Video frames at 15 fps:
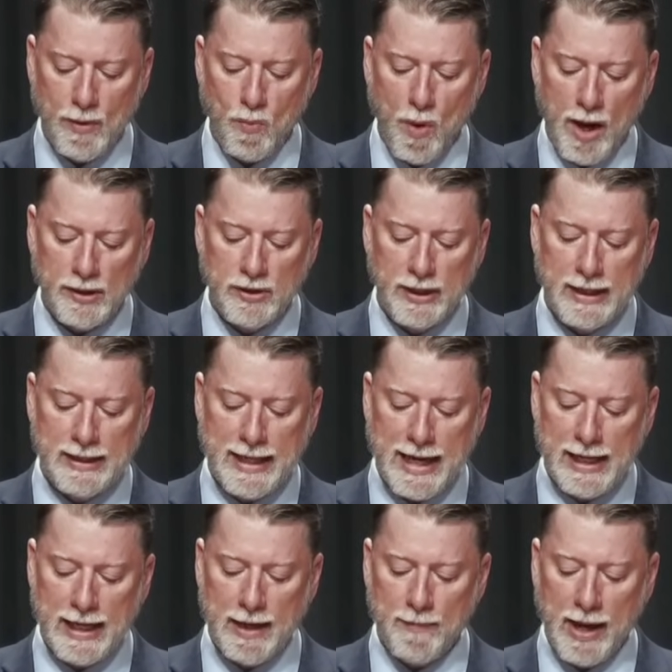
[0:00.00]
watching
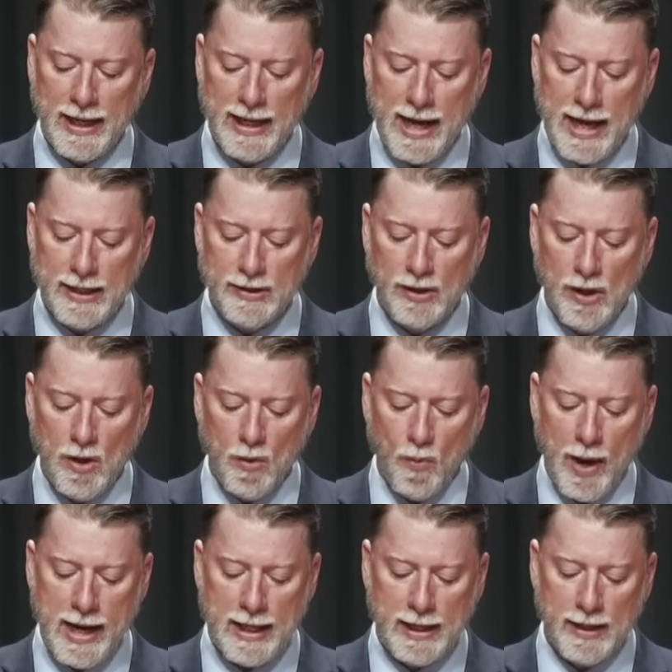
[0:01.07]
daily at my gates,
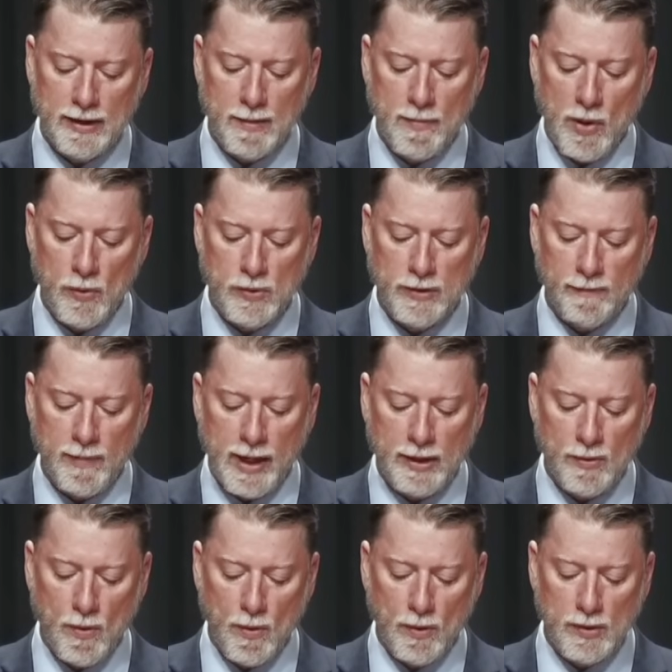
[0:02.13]
waiting at the posts of my
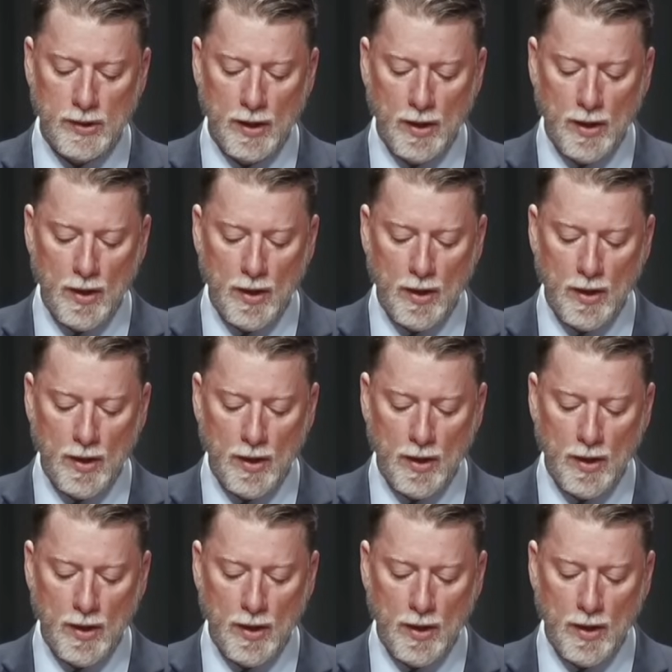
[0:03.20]
doors.